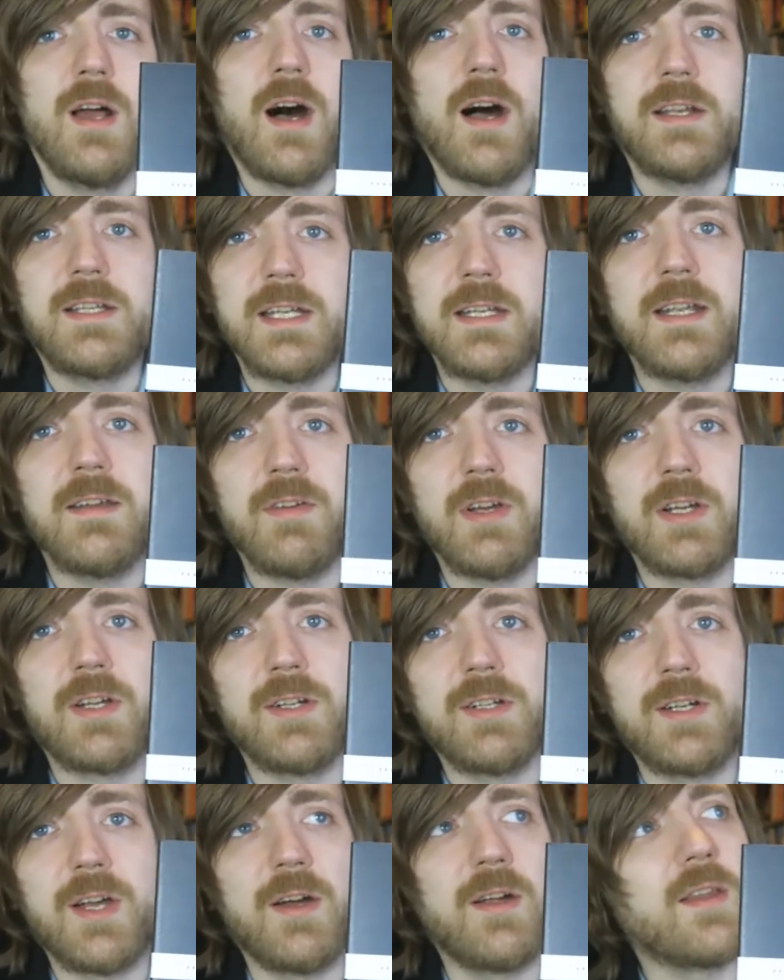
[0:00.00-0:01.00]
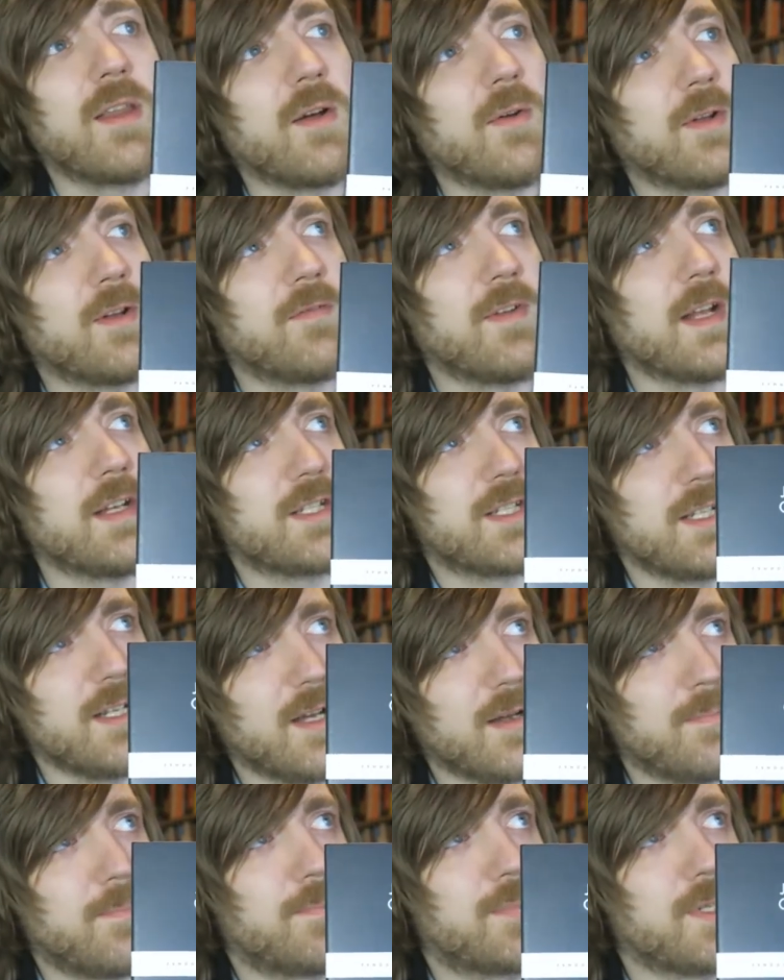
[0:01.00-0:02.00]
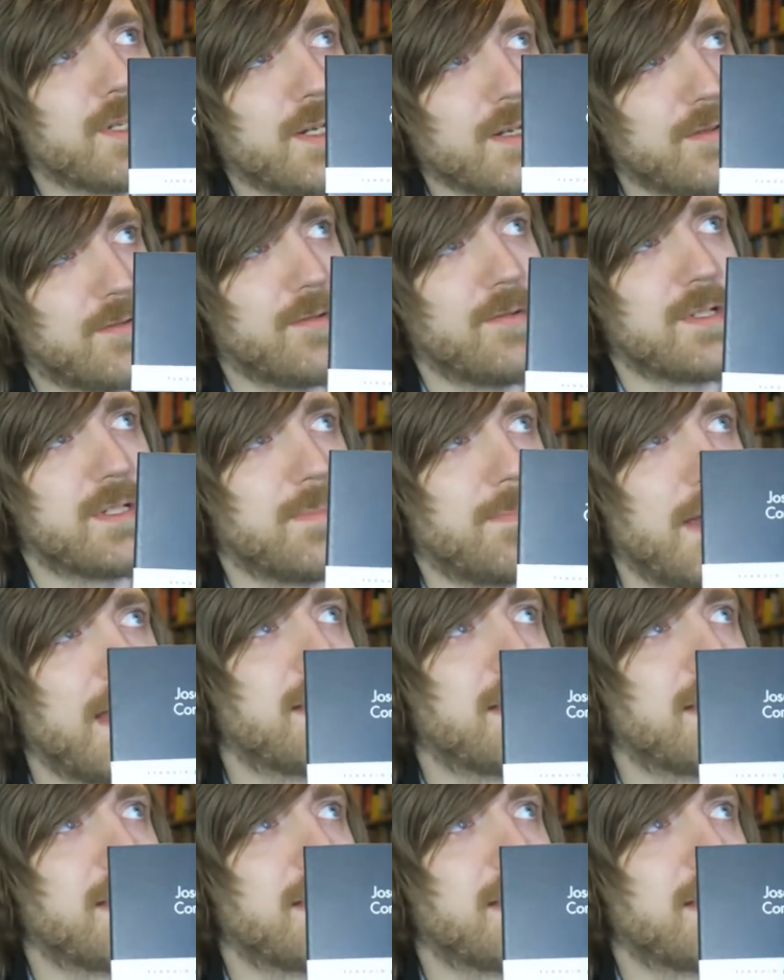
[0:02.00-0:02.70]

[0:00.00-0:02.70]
I did give it a good go, though, and eventually I took it through as a